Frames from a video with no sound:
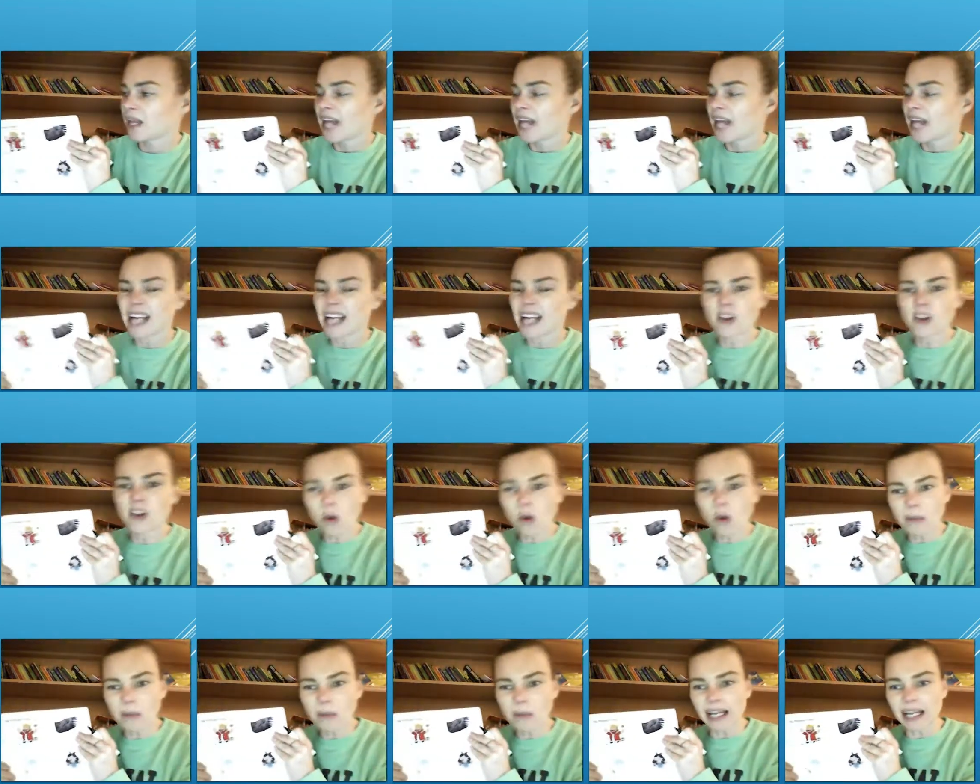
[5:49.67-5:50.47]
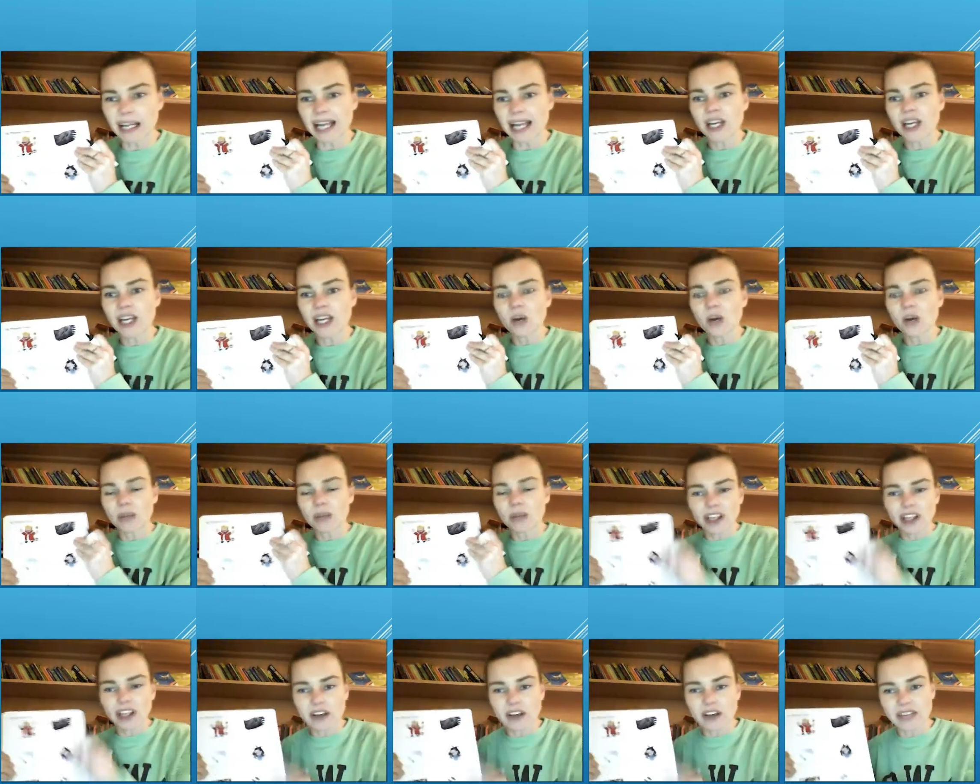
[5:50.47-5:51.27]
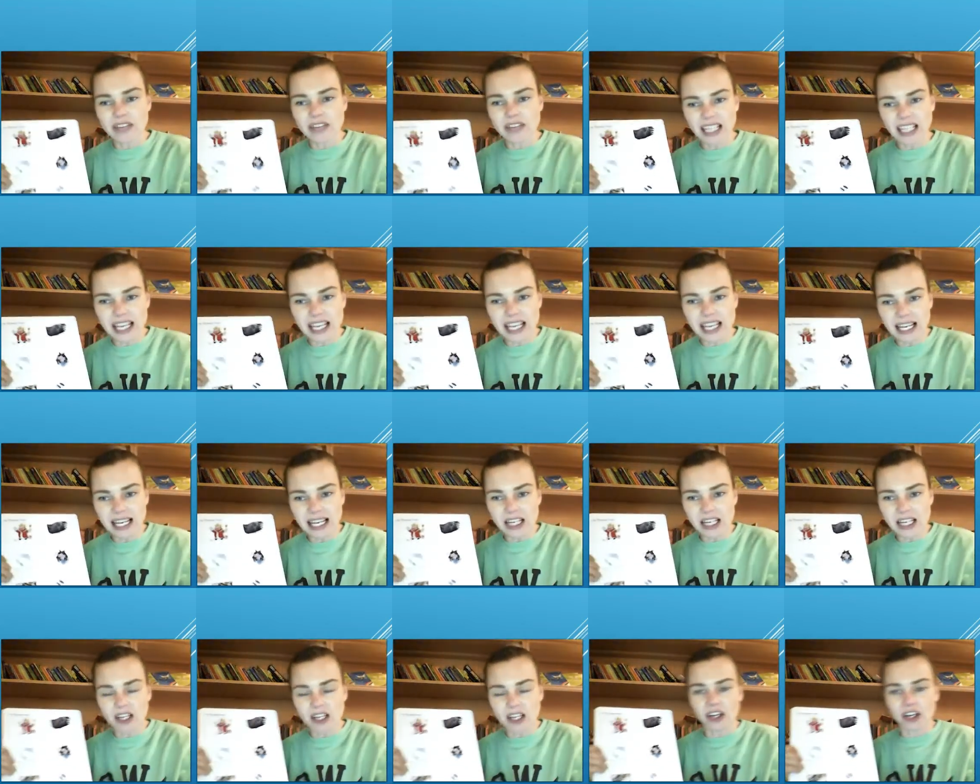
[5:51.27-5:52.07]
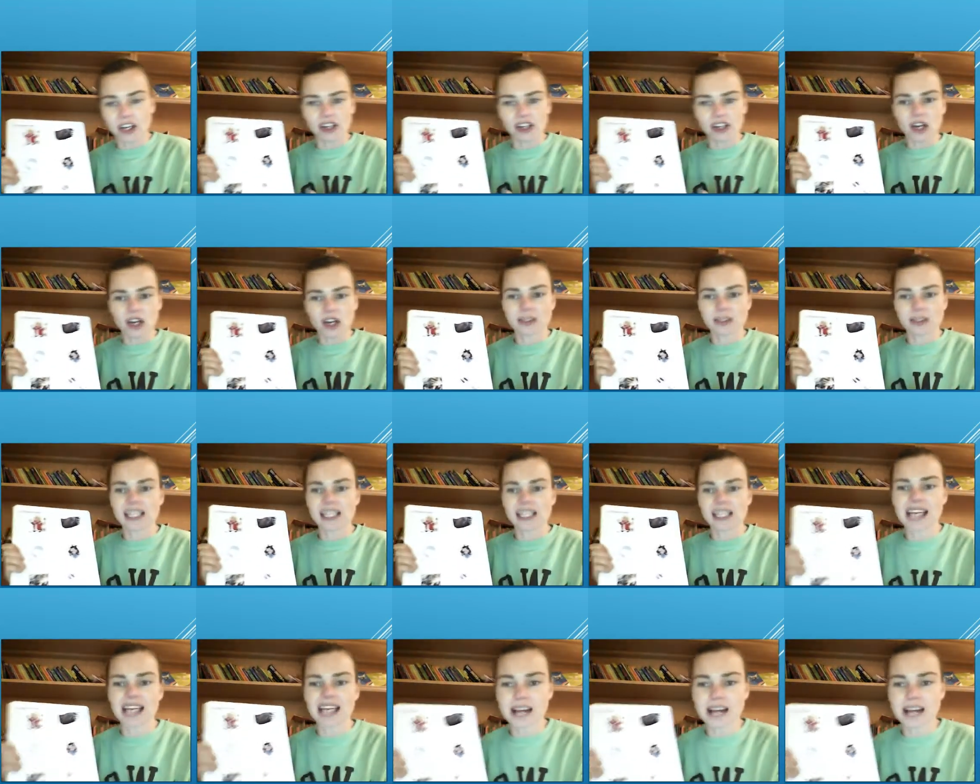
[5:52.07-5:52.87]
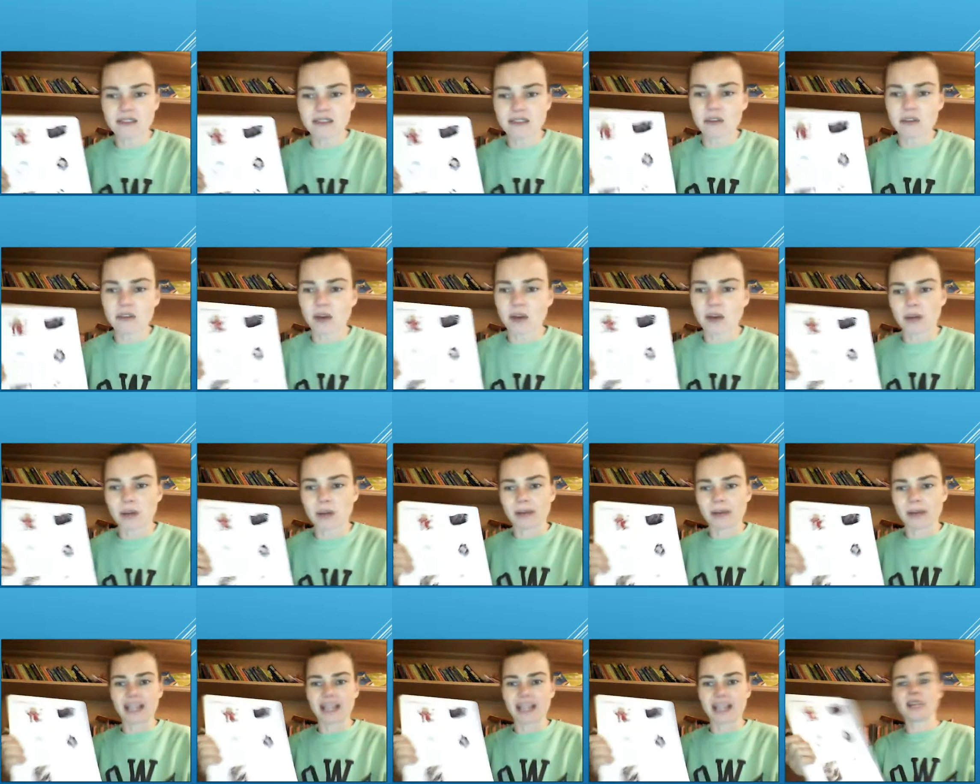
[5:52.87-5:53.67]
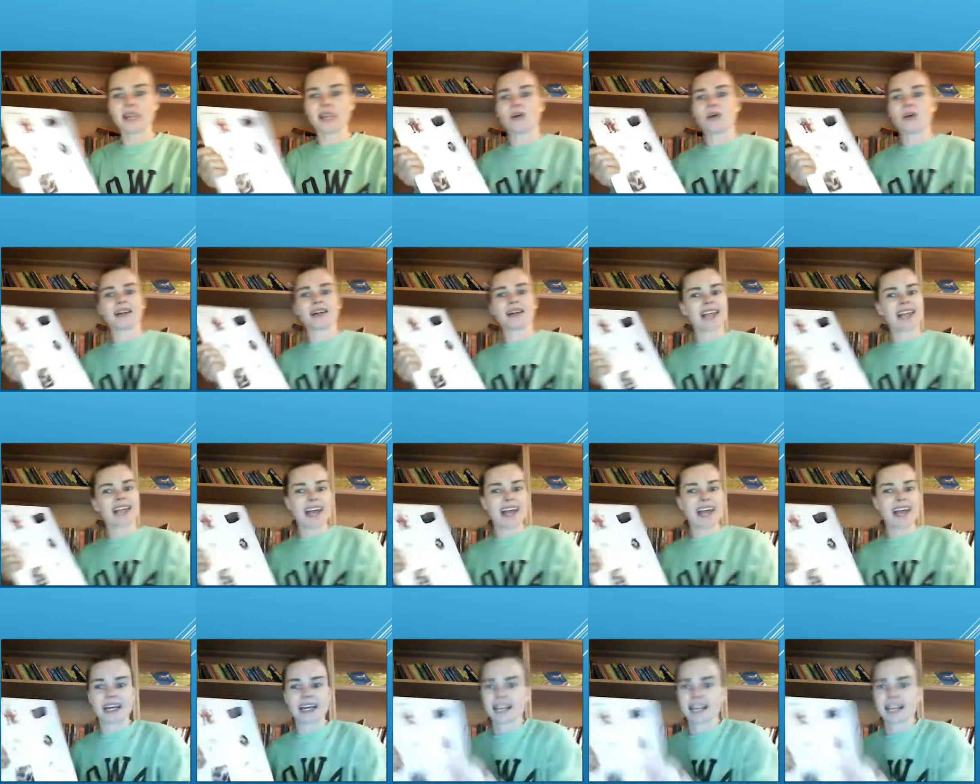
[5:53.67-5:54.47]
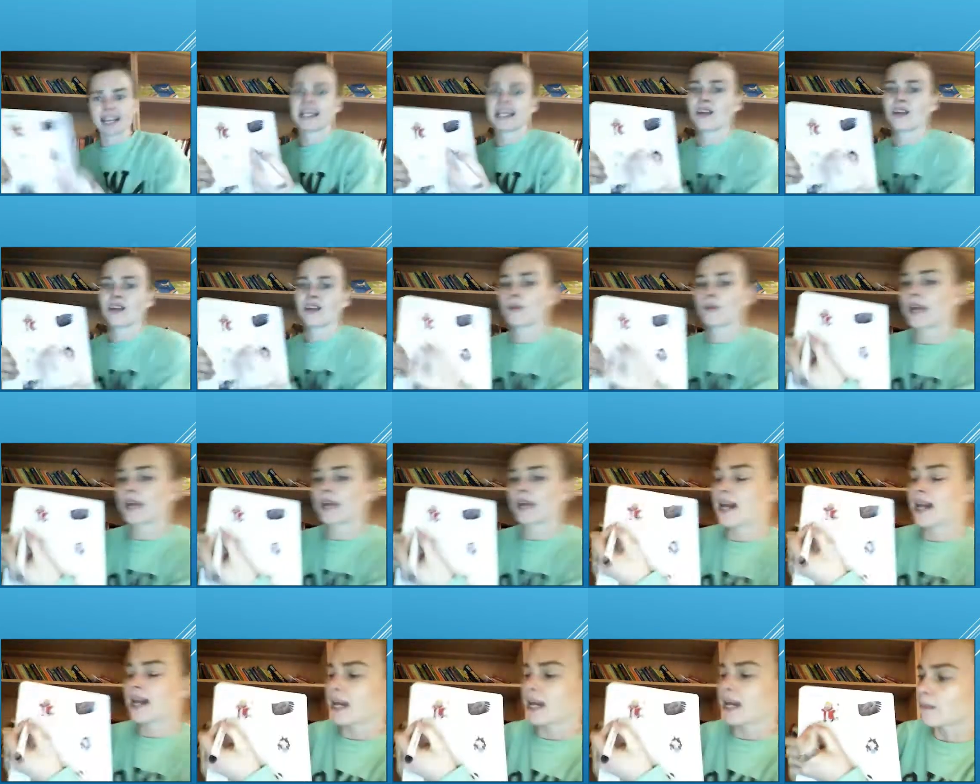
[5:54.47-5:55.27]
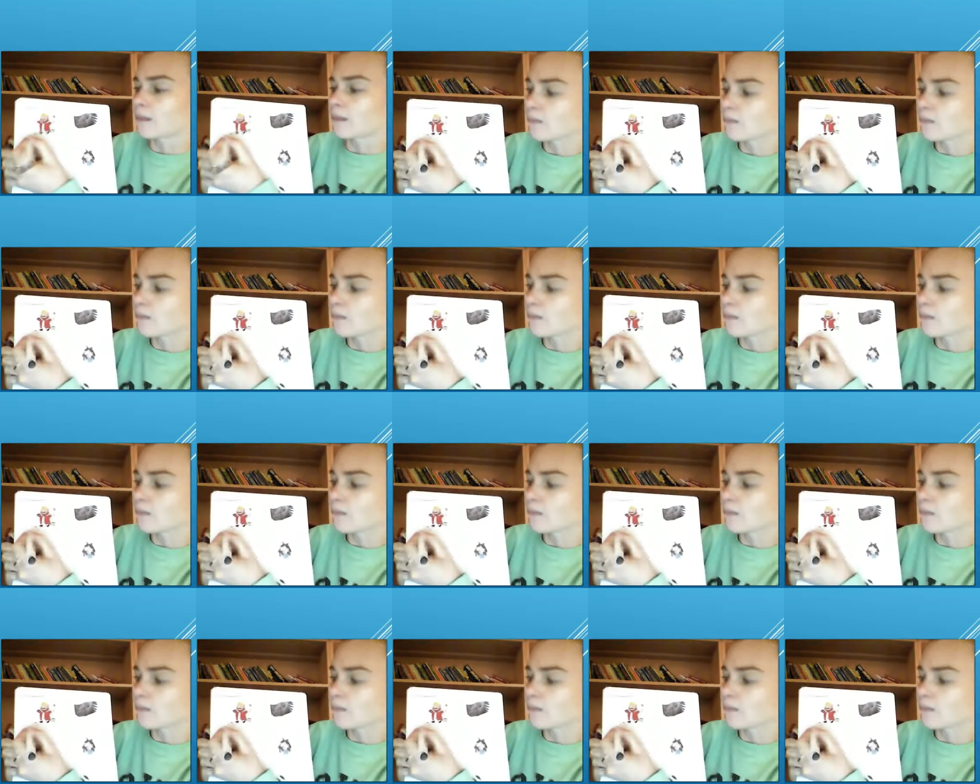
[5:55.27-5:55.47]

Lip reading: And normally we learn that kicking goes at the end of the word, but in the word king, it's at the beginning.